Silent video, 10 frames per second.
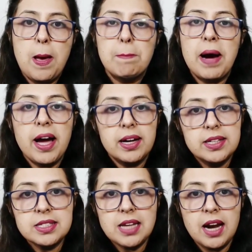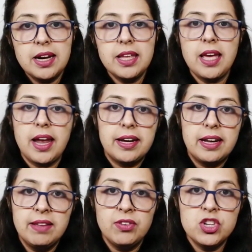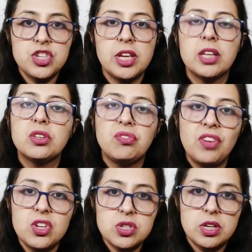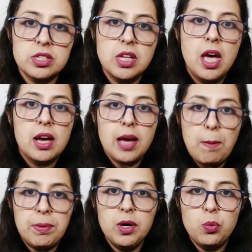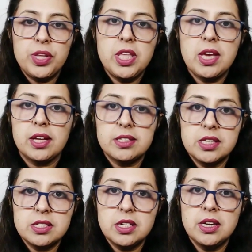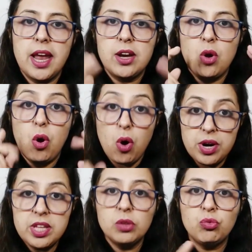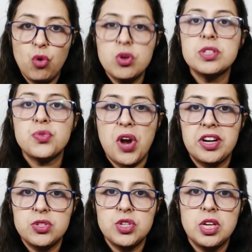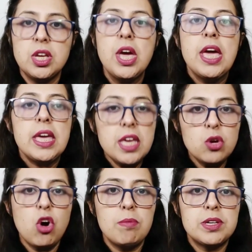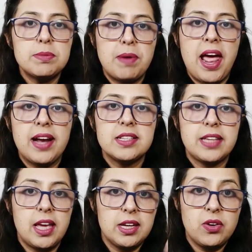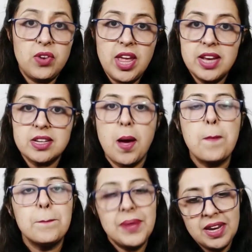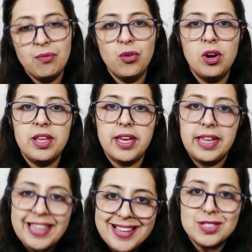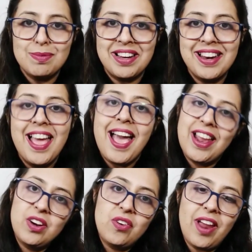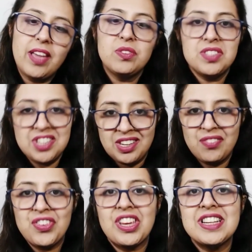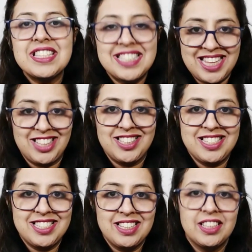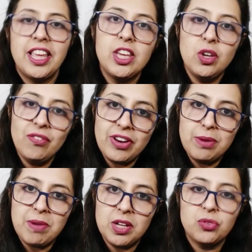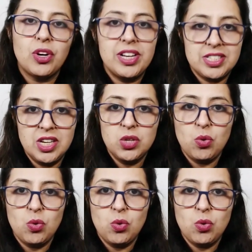By understanding and leveraging its features, coupled with the consistent and audience-focused strategy, e-commerce brands can create a meaningful engagement and drive significant sales. Thank you very much for listening to